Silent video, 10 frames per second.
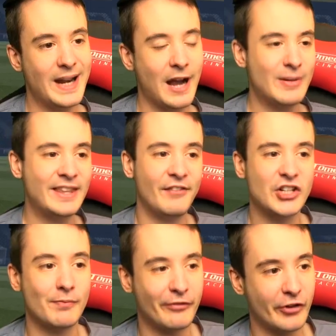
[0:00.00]
We're now in
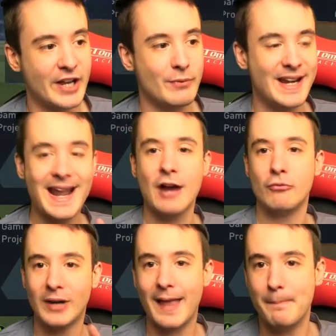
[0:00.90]
Division 3. We're
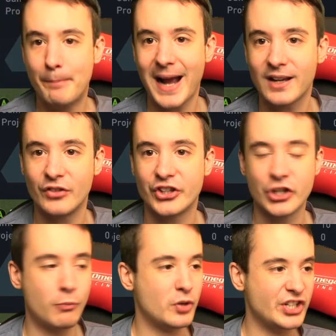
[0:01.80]
now getting back at the
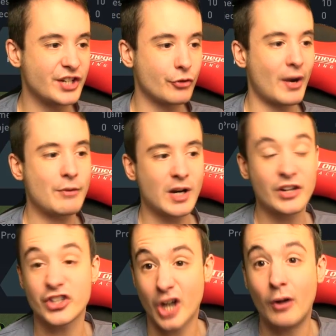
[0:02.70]
top, which is great. We're
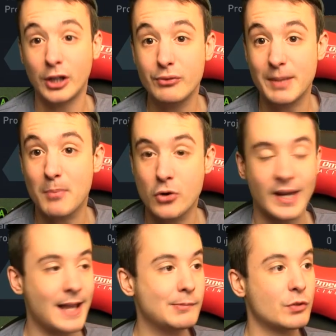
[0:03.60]
going to start losing more
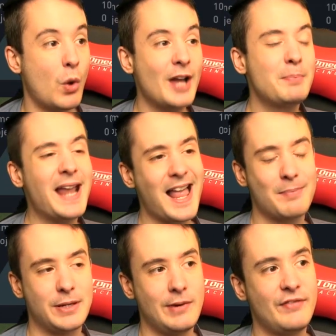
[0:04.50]
games. What I'd be
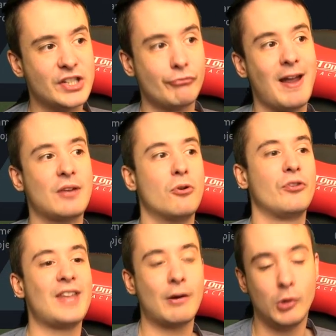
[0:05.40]
happy with is a
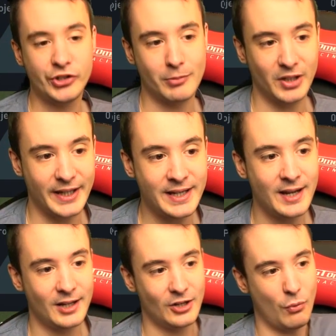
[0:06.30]
record now, ultimately,
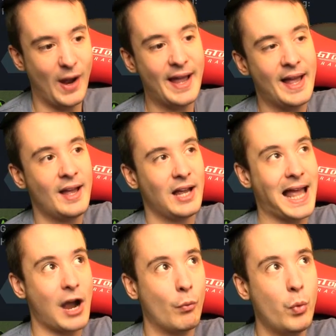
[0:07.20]
where
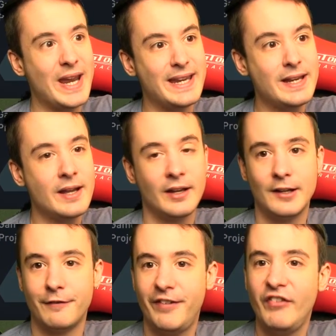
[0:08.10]
I win
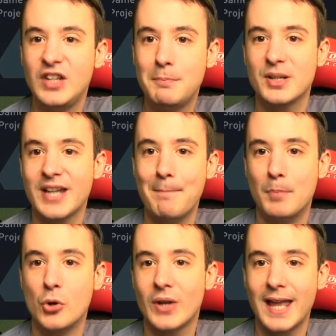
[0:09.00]

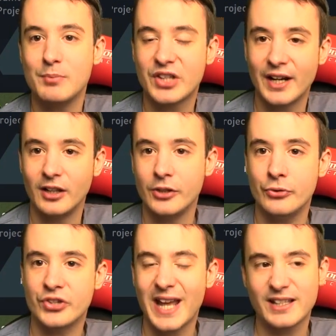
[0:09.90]
50% more games than I lose.